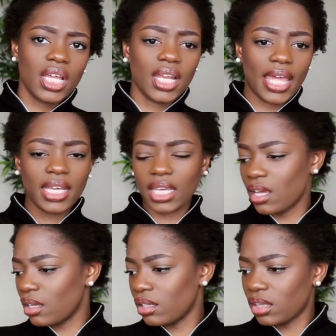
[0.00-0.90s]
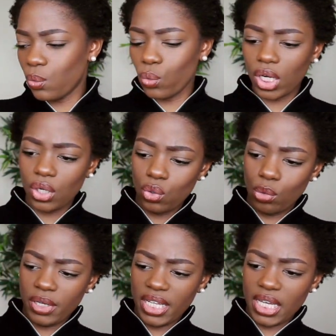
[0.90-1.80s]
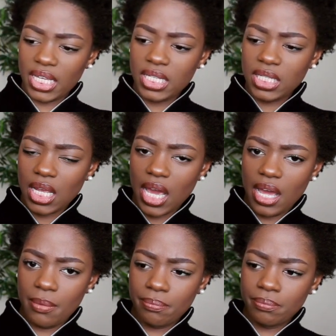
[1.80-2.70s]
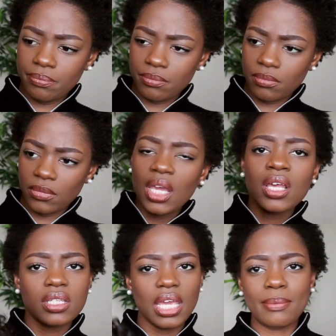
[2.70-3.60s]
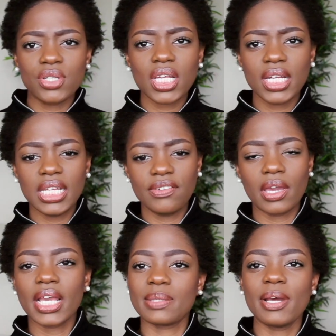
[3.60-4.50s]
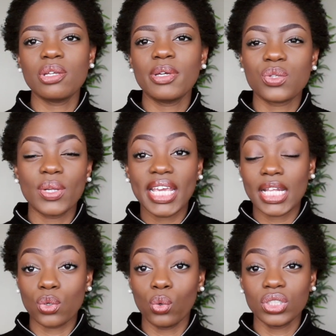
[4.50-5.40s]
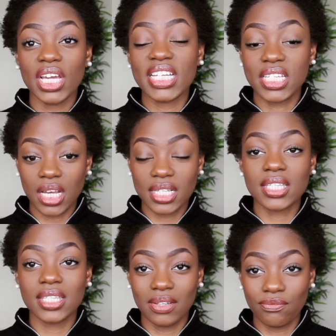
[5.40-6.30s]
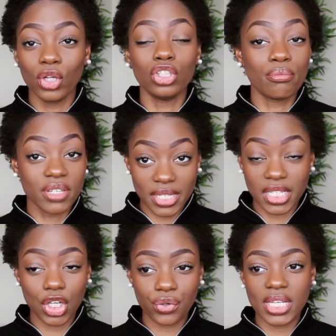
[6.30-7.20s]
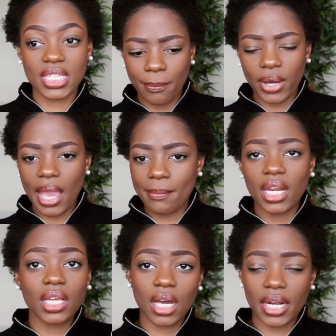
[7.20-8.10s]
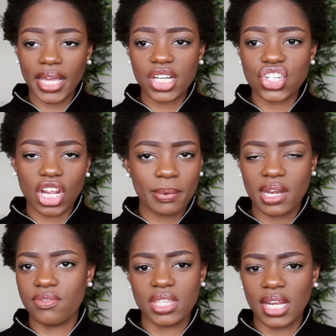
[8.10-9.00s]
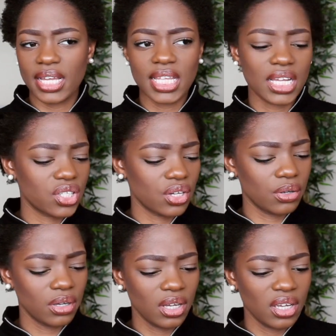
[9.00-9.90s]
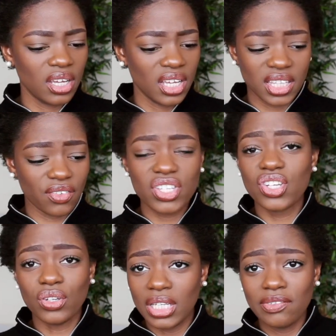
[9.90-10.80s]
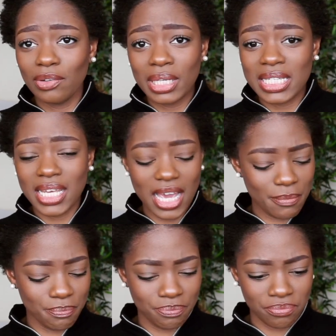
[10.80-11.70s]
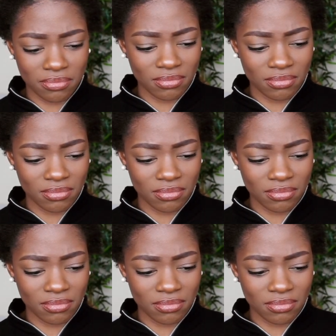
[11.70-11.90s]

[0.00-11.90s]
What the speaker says: like, than what it normally is. So yeah, I'm just going to leave it, especially because when it gets older, the volume does increase, but I'm going to cut it and shape it and everything like that. So there is no need for me to